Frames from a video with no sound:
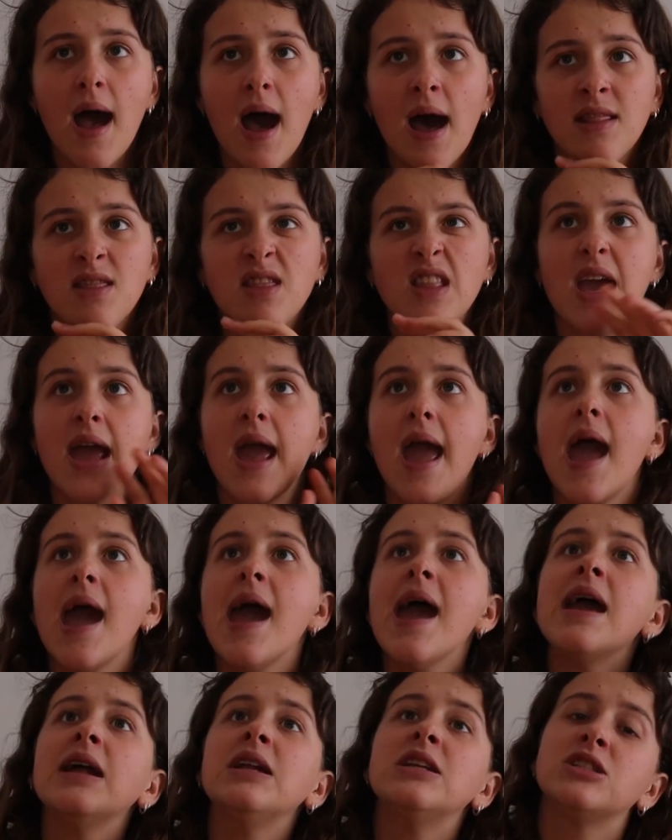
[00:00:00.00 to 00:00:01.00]
at the
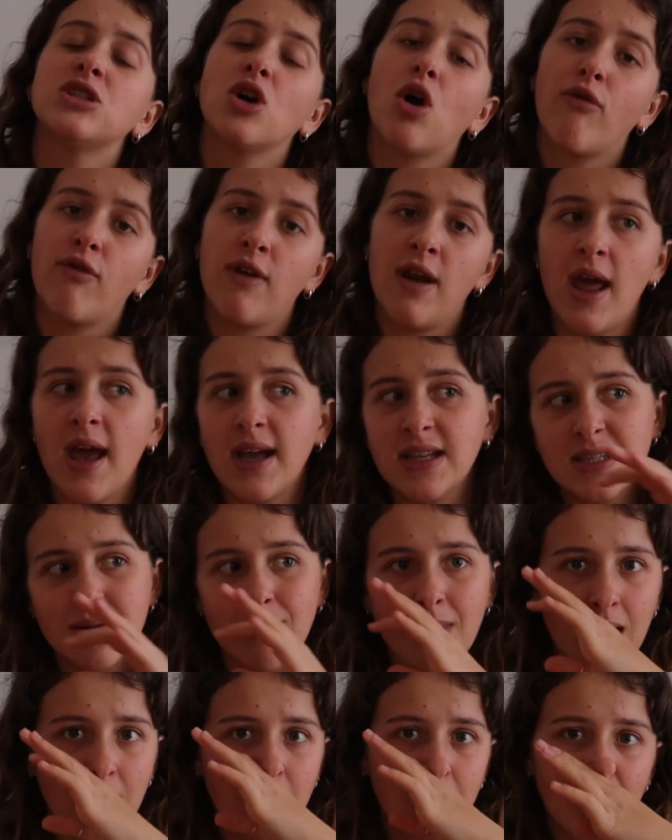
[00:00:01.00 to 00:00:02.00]
end of next
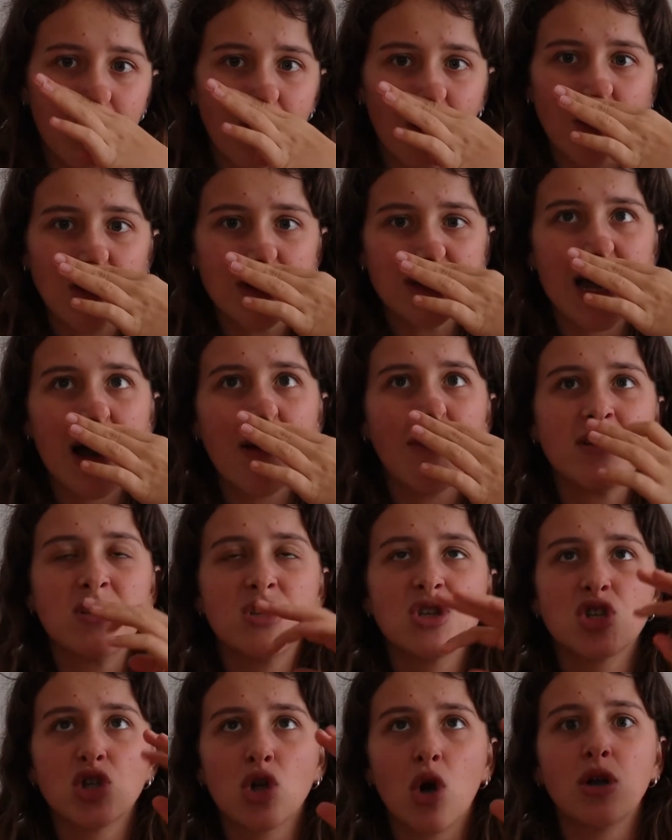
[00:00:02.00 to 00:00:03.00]
month, because I want
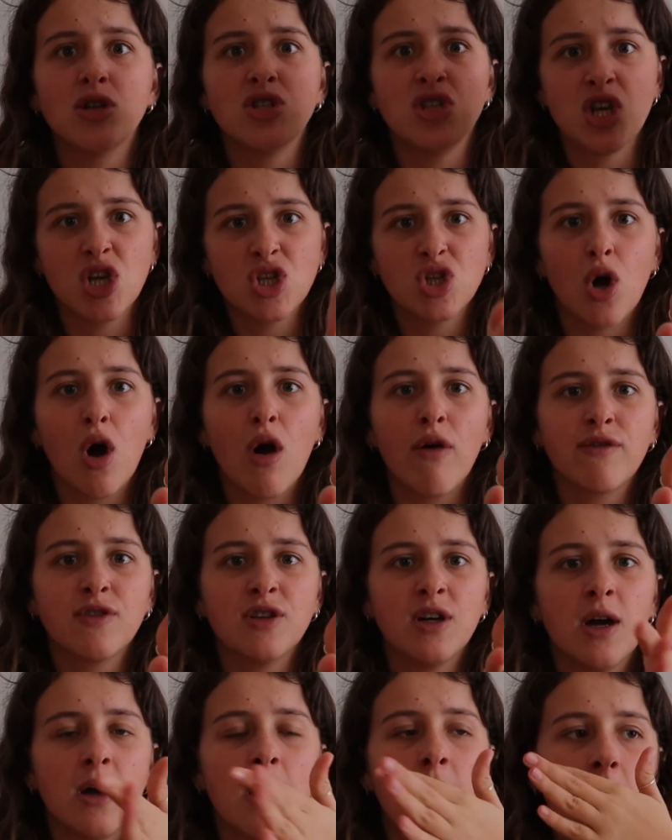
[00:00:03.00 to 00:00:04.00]
to start just
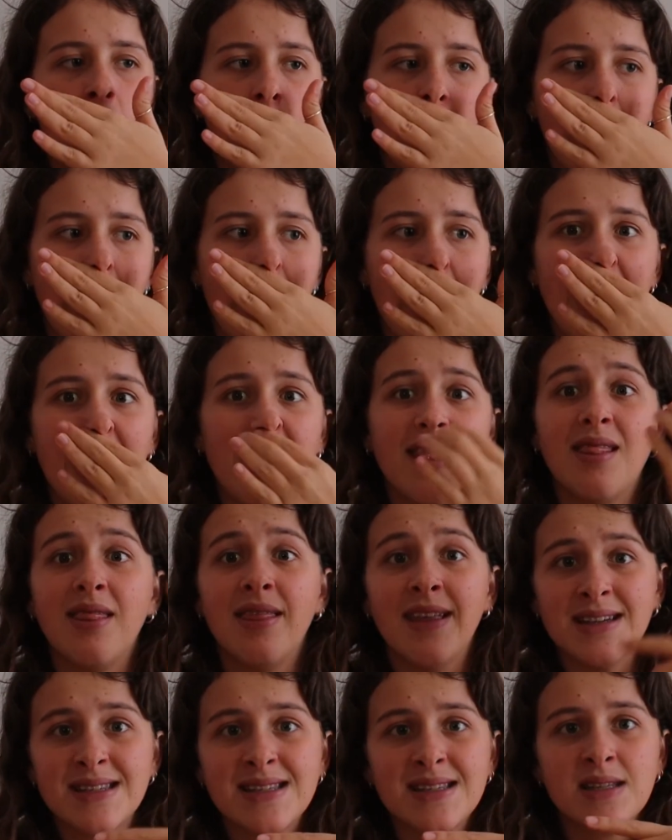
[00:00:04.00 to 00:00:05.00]
after I end
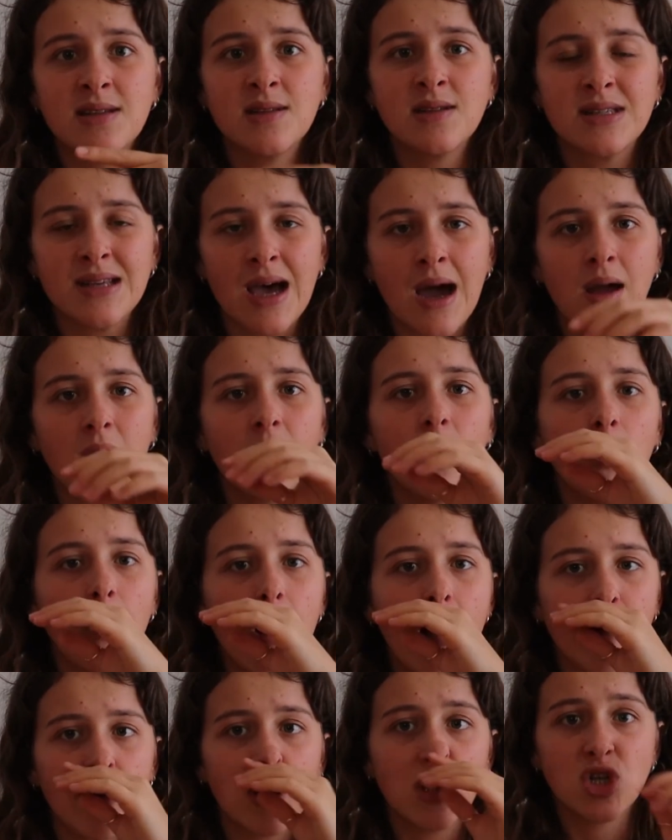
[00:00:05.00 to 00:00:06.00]
this cycle.
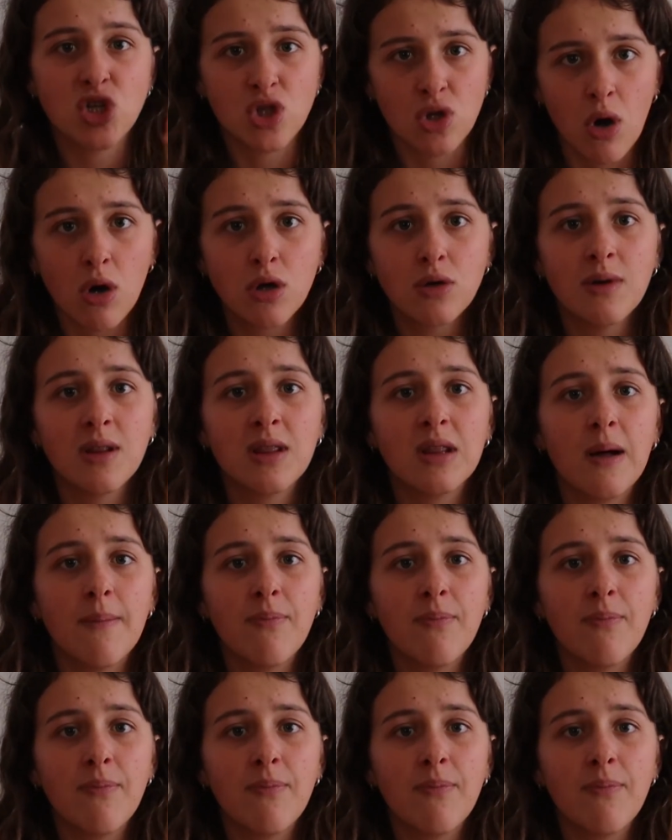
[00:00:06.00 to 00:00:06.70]
I'm going to start with